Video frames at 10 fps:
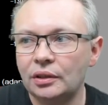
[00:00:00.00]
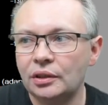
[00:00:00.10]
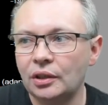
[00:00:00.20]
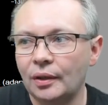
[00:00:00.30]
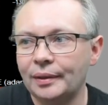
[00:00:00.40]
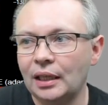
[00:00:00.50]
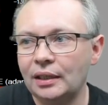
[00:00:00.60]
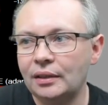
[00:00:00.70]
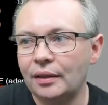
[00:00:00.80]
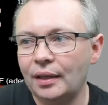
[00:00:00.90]
So I would
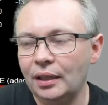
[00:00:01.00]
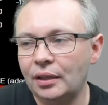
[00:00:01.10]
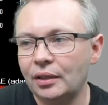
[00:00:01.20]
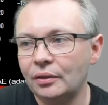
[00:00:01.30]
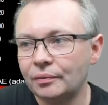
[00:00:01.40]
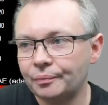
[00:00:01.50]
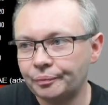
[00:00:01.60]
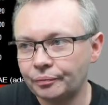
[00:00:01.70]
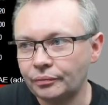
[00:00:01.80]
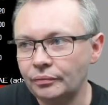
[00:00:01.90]
like to thank you
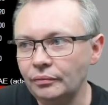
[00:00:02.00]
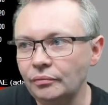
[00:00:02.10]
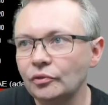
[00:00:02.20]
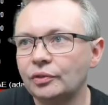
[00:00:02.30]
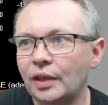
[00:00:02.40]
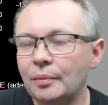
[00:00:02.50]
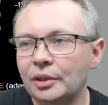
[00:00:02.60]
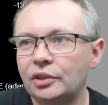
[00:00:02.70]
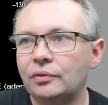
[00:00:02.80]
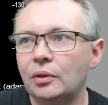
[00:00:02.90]
very
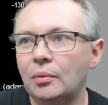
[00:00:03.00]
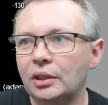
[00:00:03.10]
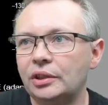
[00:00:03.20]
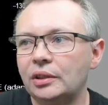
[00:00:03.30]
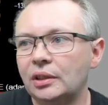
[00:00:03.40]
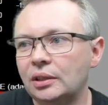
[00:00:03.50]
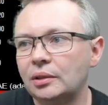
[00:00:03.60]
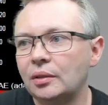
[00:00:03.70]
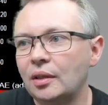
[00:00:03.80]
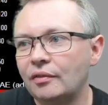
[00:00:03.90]
much for watching this
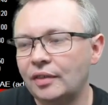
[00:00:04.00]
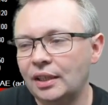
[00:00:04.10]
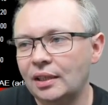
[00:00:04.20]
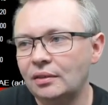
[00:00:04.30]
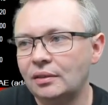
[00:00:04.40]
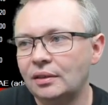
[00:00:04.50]
video,